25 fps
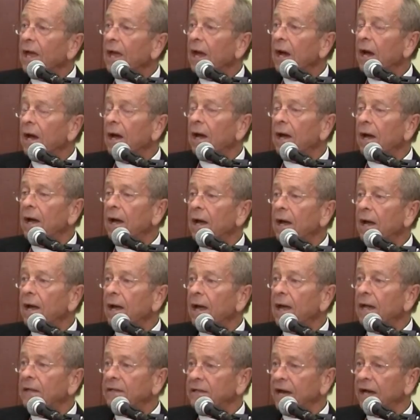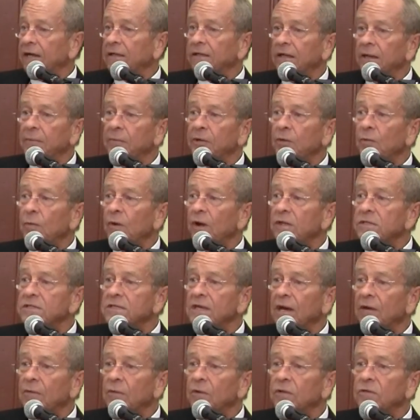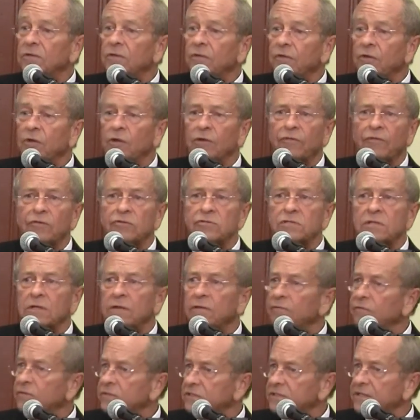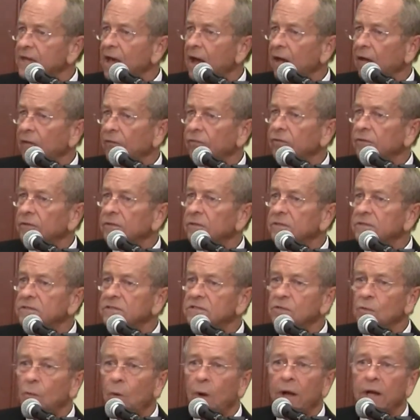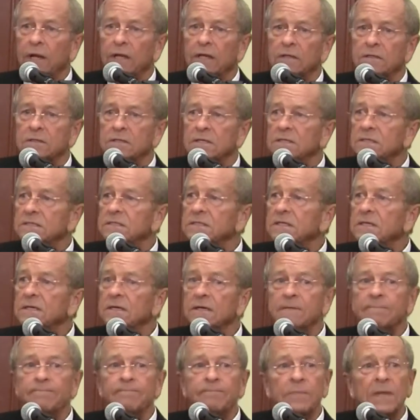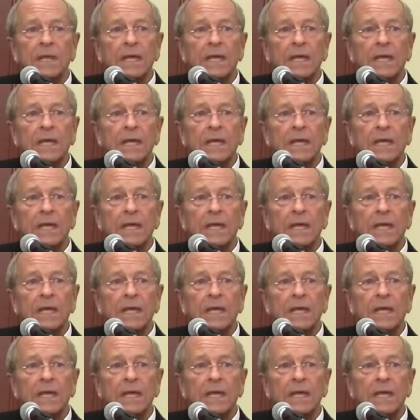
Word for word: uh, and academic ones, I went to the University of the South in Sewanee, Tennessee,